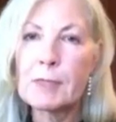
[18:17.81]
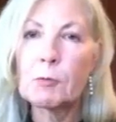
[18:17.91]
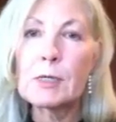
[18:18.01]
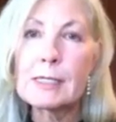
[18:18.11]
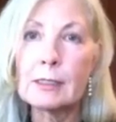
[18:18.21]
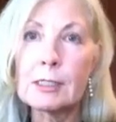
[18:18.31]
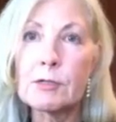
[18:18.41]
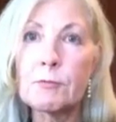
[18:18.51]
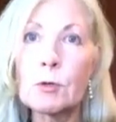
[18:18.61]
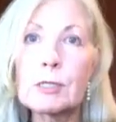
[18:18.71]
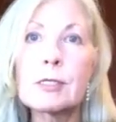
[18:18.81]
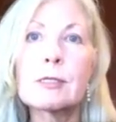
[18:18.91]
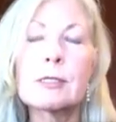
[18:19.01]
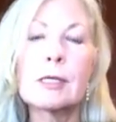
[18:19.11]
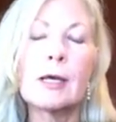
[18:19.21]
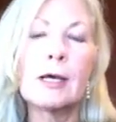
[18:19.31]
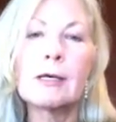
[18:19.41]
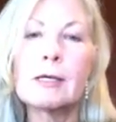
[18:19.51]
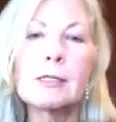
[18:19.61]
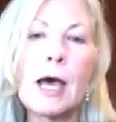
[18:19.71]
recently divorced,
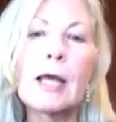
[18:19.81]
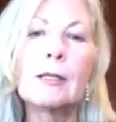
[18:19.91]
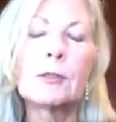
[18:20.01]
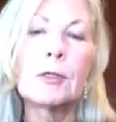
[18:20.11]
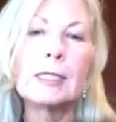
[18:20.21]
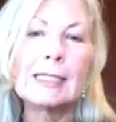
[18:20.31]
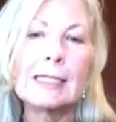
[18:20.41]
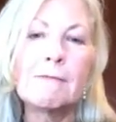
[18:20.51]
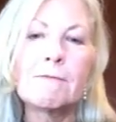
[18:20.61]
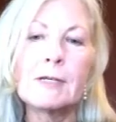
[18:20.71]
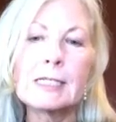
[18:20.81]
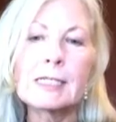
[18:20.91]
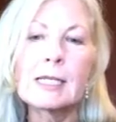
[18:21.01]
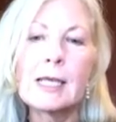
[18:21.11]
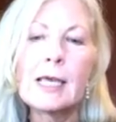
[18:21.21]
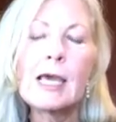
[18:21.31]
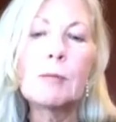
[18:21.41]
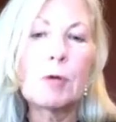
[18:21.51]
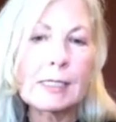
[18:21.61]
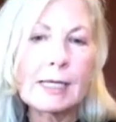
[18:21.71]
a toddler and an infant
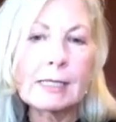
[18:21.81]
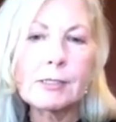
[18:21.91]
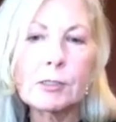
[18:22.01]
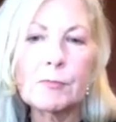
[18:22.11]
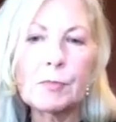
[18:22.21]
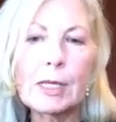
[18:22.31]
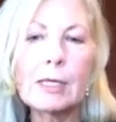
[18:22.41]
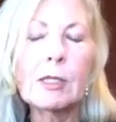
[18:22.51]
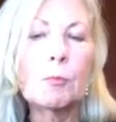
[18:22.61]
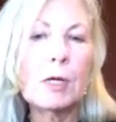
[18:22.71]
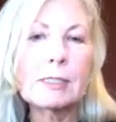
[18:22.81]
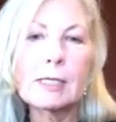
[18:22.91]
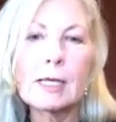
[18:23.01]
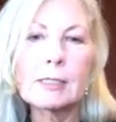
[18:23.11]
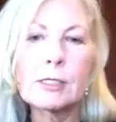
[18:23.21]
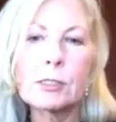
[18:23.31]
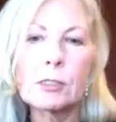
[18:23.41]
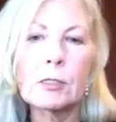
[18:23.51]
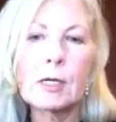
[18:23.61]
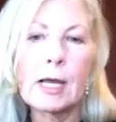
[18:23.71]
had breast cancer, and the breast
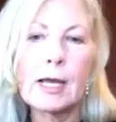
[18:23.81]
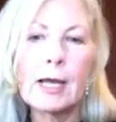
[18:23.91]
cancer